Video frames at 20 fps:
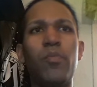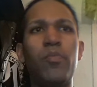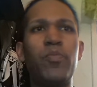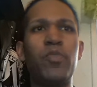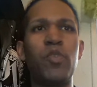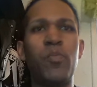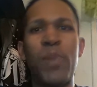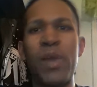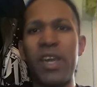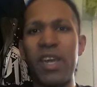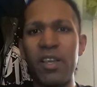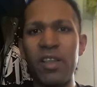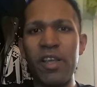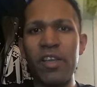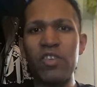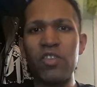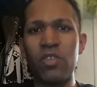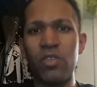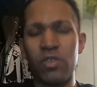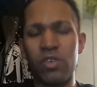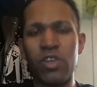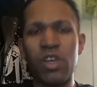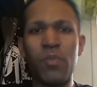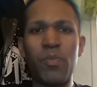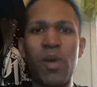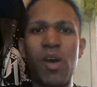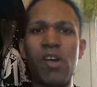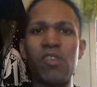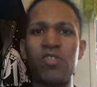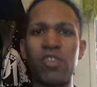So Becky Lynch, she
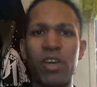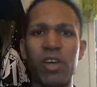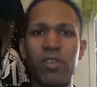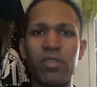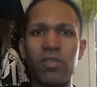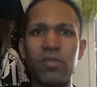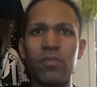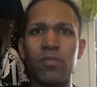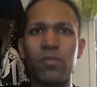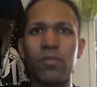apologized.